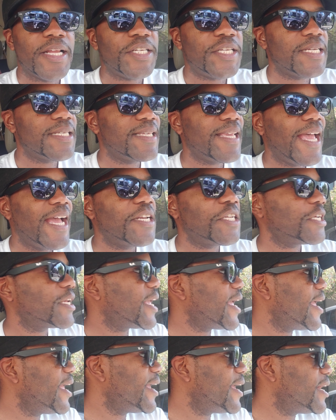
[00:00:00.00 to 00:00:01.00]
just
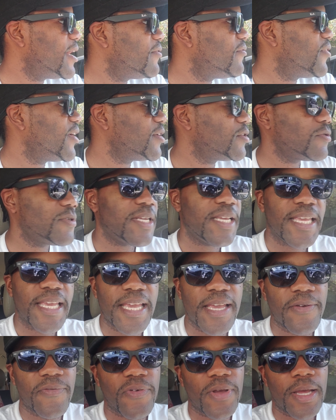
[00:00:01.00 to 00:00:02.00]
educate individuals and
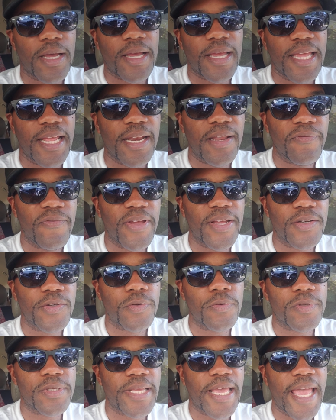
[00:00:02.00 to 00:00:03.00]
give uh,
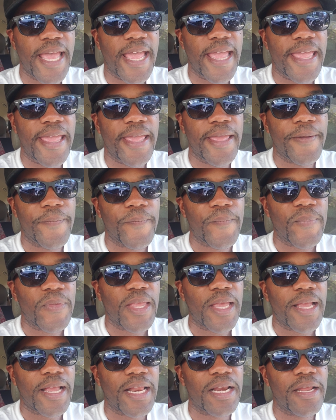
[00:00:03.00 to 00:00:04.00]
individuals a
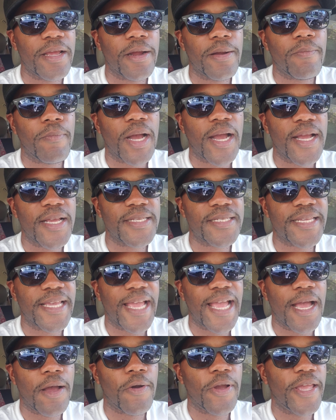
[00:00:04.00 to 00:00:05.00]
clear
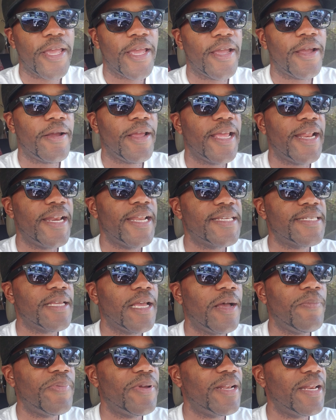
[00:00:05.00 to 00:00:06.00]
mindset out here in this
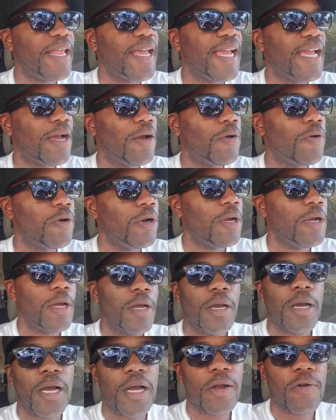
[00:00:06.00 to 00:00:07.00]
up and down
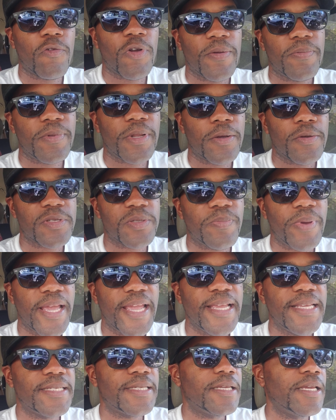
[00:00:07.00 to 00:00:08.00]
uh, crypto
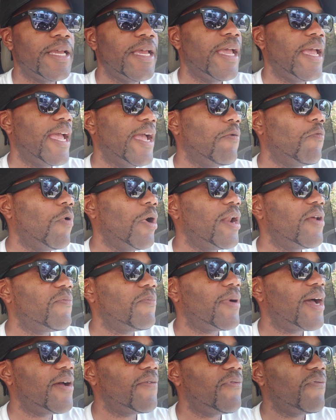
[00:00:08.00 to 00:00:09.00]
space and one of
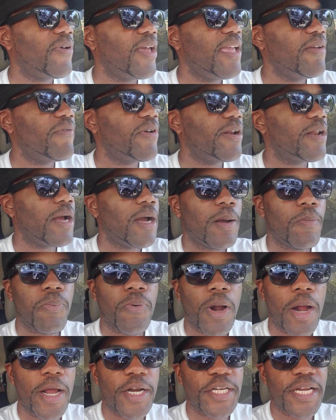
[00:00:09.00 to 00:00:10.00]
my favorite uh,
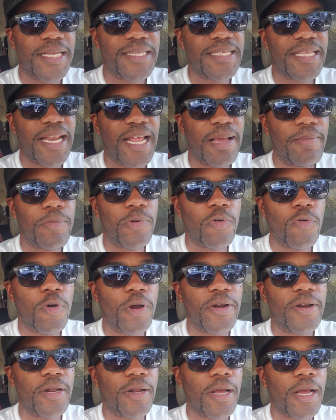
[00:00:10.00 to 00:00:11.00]
projects that I'm
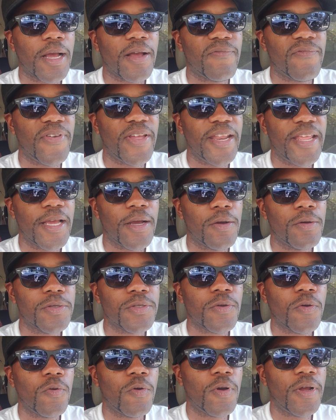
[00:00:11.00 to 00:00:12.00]
doing uh,
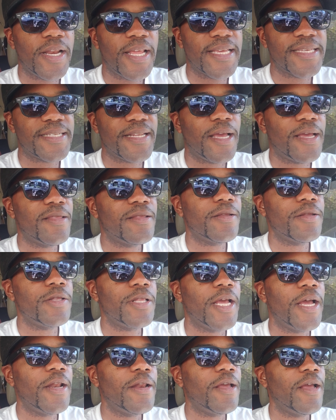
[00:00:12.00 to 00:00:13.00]
videos on is none,
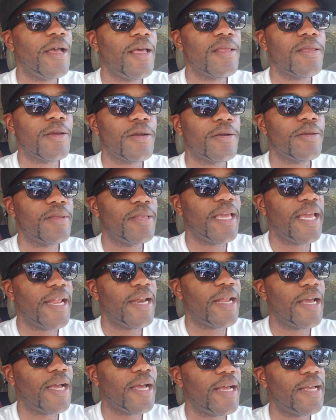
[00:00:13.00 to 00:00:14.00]
none other
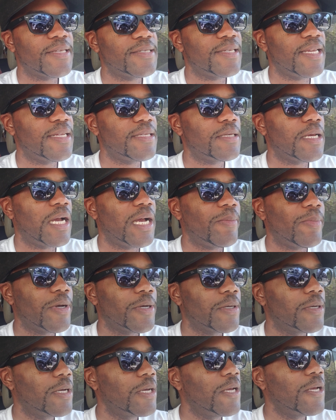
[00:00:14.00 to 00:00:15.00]
than uh, Saitama.